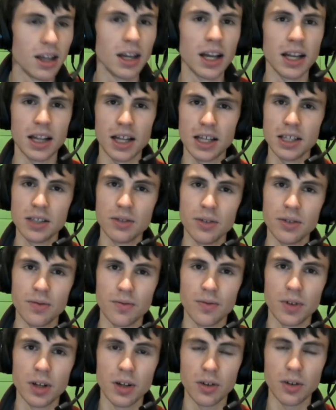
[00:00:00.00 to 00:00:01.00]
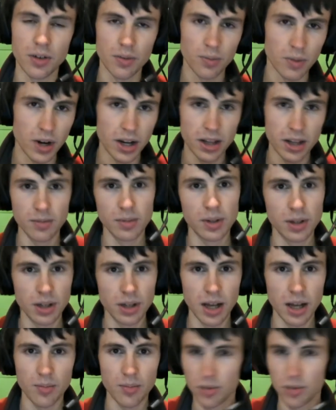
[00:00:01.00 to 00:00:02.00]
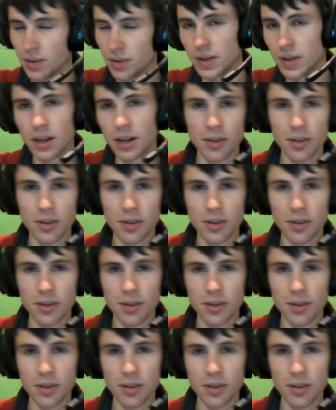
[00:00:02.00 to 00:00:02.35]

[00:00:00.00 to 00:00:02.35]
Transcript: like they sort of looked one of them like briefly